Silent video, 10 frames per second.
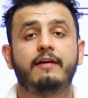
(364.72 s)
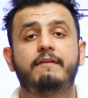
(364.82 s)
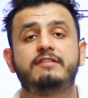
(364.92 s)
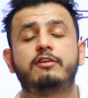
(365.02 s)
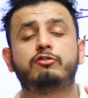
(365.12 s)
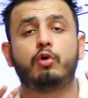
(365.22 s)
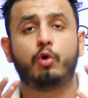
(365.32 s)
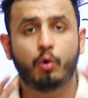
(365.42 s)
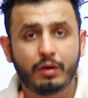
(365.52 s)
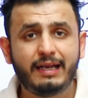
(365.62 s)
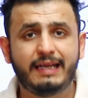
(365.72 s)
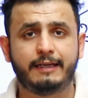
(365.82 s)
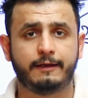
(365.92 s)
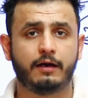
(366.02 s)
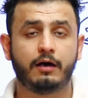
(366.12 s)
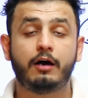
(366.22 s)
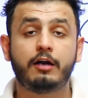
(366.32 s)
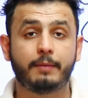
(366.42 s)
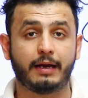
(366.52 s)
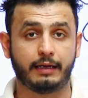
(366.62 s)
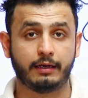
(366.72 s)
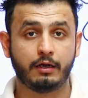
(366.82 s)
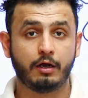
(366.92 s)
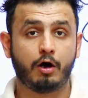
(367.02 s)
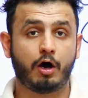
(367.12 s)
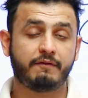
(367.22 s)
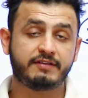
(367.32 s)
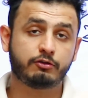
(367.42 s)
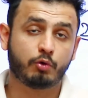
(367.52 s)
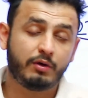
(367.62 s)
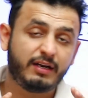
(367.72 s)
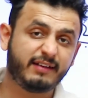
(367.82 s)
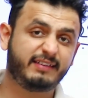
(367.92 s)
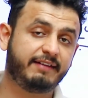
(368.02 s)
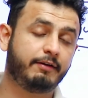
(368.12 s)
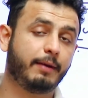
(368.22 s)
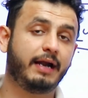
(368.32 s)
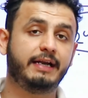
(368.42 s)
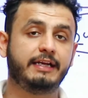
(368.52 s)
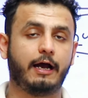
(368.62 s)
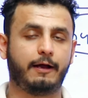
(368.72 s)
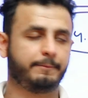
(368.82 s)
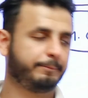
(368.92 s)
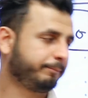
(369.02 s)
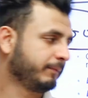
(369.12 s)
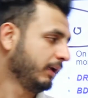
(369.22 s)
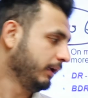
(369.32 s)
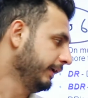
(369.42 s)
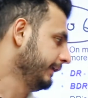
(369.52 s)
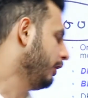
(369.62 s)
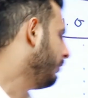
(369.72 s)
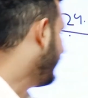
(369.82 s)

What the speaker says: which is only heard by, or which is only received by DR. Now